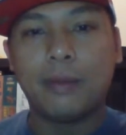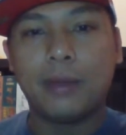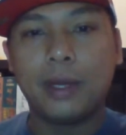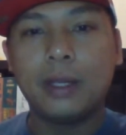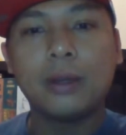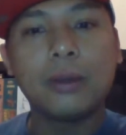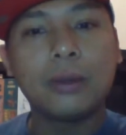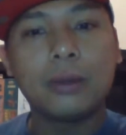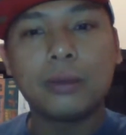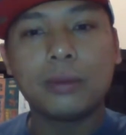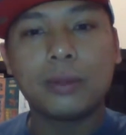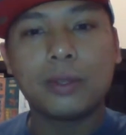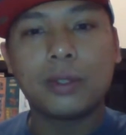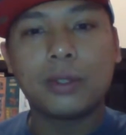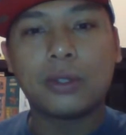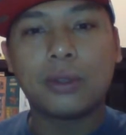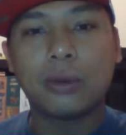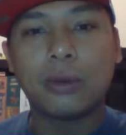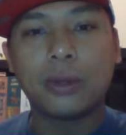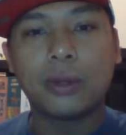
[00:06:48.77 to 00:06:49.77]
they don't
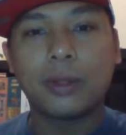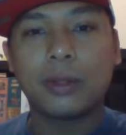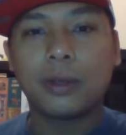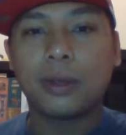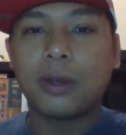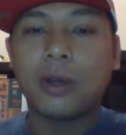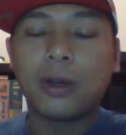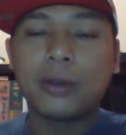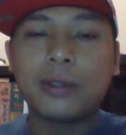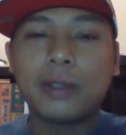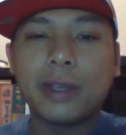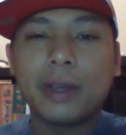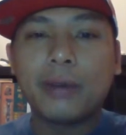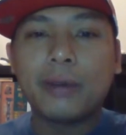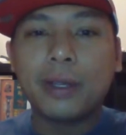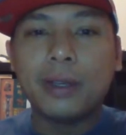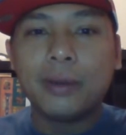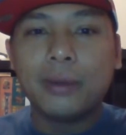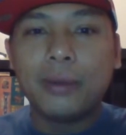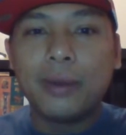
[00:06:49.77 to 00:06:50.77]
sort the cards
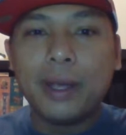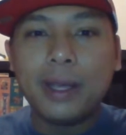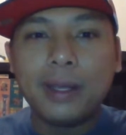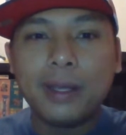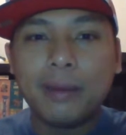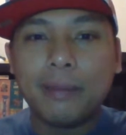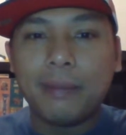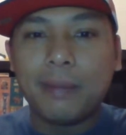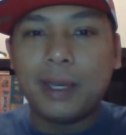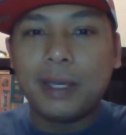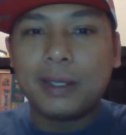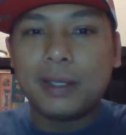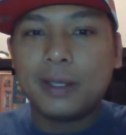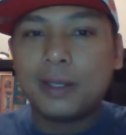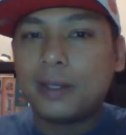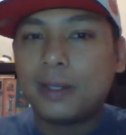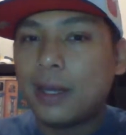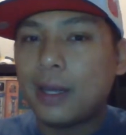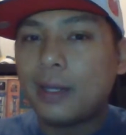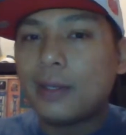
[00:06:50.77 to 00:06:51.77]
out in a way that makes
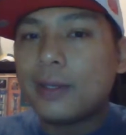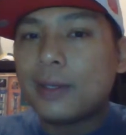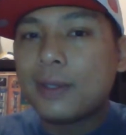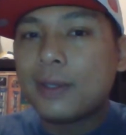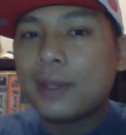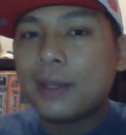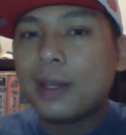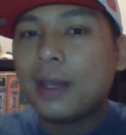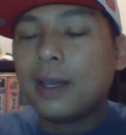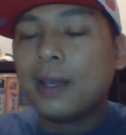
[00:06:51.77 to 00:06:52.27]
sense.